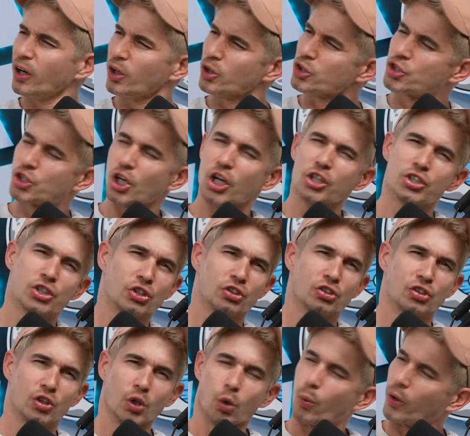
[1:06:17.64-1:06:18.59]
are like, judges
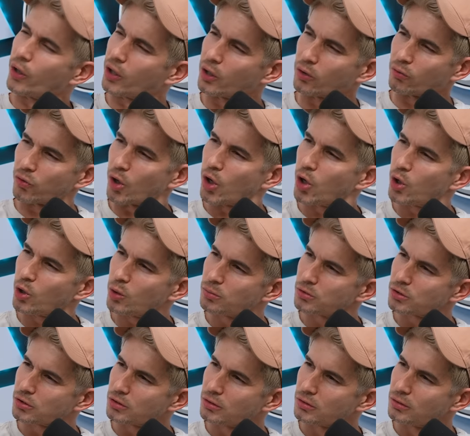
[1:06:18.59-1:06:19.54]
still wearing
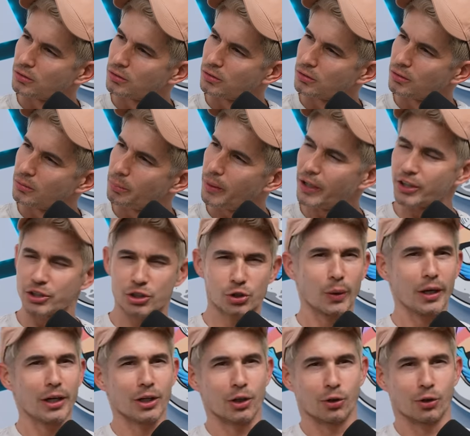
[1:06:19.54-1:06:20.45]
robes? Bitch, you ain't